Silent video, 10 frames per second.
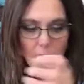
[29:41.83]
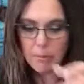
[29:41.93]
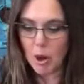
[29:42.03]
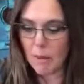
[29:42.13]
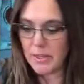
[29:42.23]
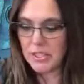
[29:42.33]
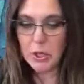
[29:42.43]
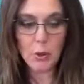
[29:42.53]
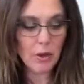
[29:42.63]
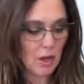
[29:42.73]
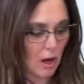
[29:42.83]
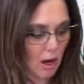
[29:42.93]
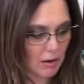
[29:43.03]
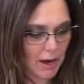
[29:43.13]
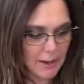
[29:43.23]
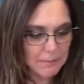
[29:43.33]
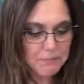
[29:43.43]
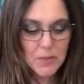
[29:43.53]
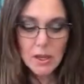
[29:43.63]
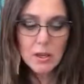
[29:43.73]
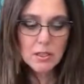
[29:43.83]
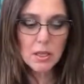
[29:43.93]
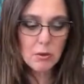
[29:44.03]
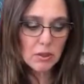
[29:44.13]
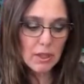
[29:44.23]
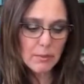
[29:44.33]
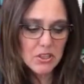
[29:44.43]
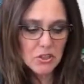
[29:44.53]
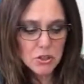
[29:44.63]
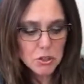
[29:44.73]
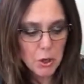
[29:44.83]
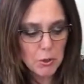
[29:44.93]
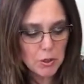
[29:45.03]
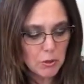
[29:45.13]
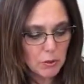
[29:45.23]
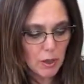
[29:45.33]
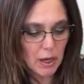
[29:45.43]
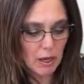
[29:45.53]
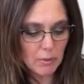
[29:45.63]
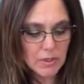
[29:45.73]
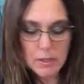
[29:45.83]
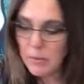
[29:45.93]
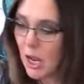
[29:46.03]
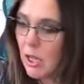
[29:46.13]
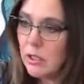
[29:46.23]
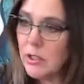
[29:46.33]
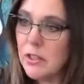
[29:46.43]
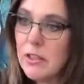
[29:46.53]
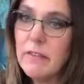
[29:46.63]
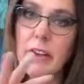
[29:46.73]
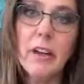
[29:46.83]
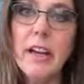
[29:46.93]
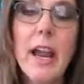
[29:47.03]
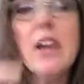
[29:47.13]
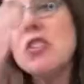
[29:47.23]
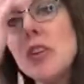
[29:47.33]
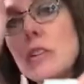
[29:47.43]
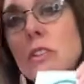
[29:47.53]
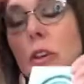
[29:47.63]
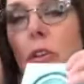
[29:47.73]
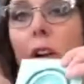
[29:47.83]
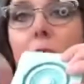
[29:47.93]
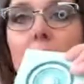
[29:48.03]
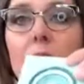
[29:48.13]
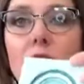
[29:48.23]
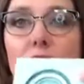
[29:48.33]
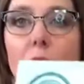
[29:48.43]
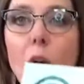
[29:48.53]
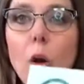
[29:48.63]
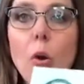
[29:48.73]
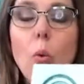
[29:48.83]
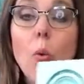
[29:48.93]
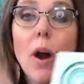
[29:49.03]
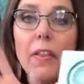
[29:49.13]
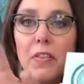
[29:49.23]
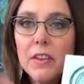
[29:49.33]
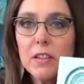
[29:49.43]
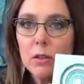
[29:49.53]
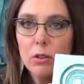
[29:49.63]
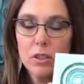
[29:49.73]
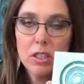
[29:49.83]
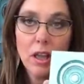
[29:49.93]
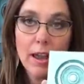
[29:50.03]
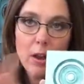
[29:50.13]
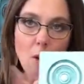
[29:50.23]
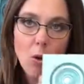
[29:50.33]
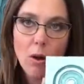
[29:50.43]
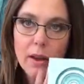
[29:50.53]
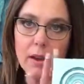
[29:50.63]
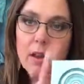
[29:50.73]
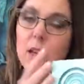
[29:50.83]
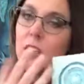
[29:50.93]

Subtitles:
I promise you. All right. So let me just show you some color variations so you kind of know what this looks like on